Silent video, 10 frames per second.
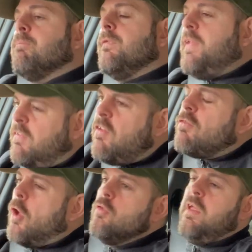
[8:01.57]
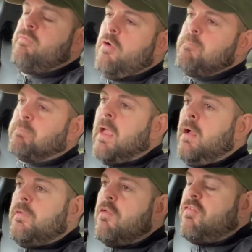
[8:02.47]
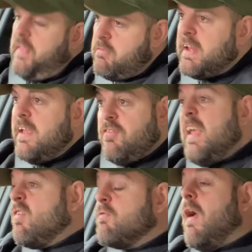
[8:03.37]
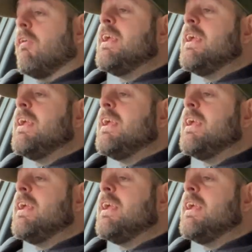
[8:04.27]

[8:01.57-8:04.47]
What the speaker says: This is no different. The steering is very